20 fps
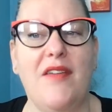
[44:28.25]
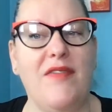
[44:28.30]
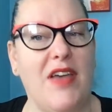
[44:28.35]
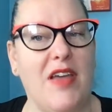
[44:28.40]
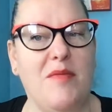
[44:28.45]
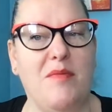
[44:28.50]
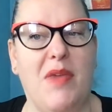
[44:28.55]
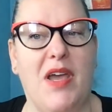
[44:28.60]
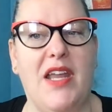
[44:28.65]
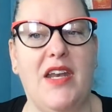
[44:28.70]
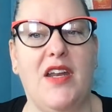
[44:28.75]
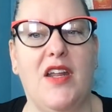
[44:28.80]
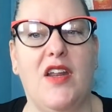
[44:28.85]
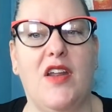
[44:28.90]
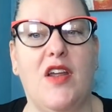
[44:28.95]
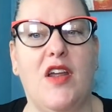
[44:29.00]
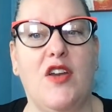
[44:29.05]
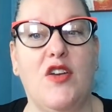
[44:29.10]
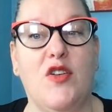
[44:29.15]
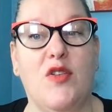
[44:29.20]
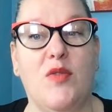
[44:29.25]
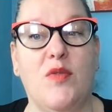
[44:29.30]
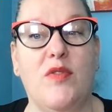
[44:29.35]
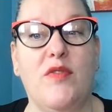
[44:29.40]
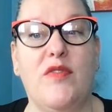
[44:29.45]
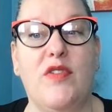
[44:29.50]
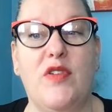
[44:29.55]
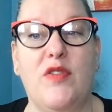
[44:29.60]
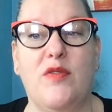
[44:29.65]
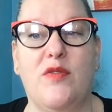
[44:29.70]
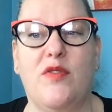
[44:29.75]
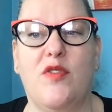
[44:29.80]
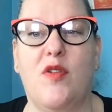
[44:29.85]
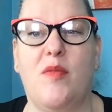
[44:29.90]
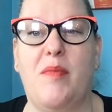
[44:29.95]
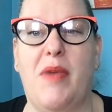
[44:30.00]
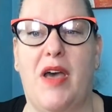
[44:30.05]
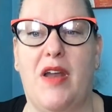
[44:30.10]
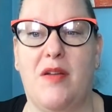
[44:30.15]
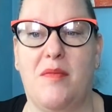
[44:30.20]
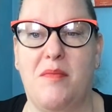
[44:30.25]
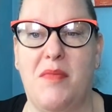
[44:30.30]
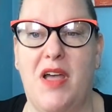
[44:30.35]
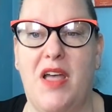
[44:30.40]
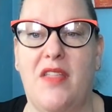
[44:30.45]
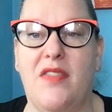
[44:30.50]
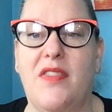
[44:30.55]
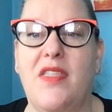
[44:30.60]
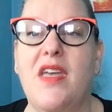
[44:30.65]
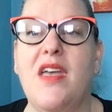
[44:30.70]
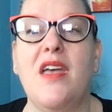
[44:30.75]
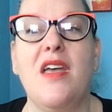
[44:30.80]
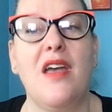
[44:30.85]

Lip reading: I've had mine under review for about a month.